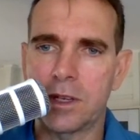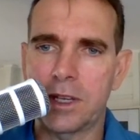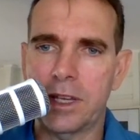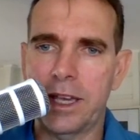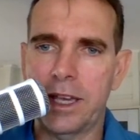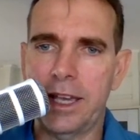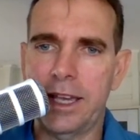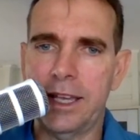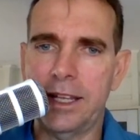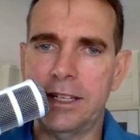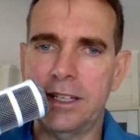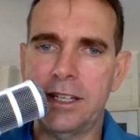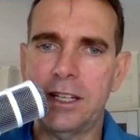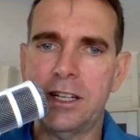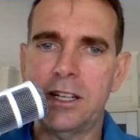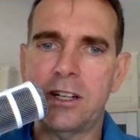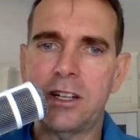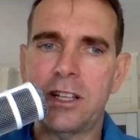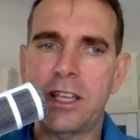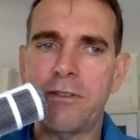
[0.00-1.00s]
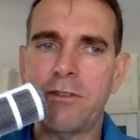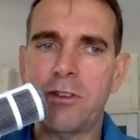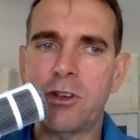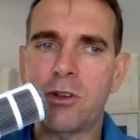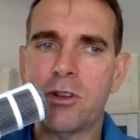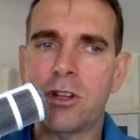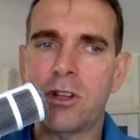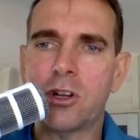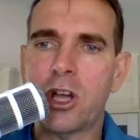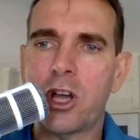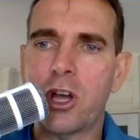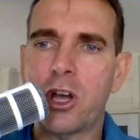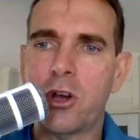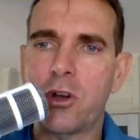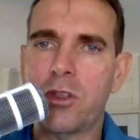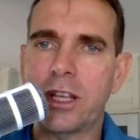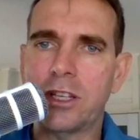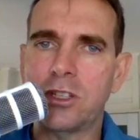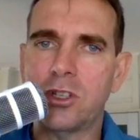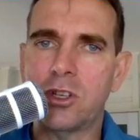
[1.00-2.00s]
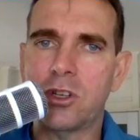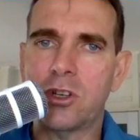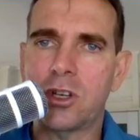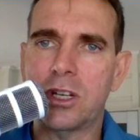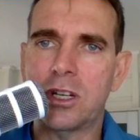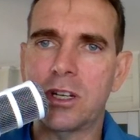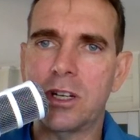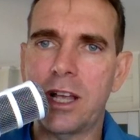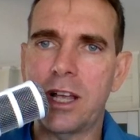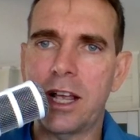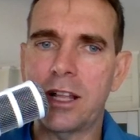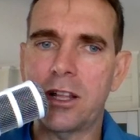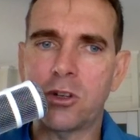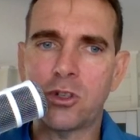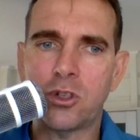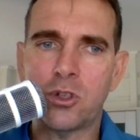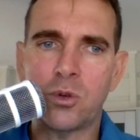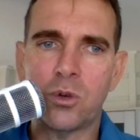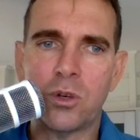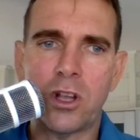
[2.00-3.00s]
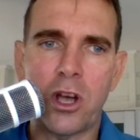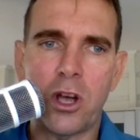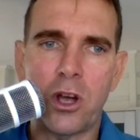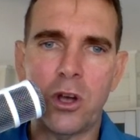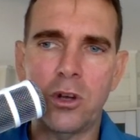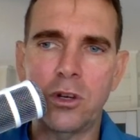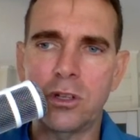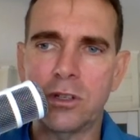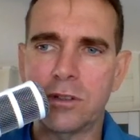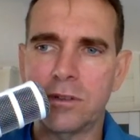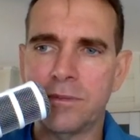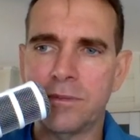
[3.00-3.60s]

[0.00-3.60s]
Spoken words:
And it'll give you a little code that you can, a little short code.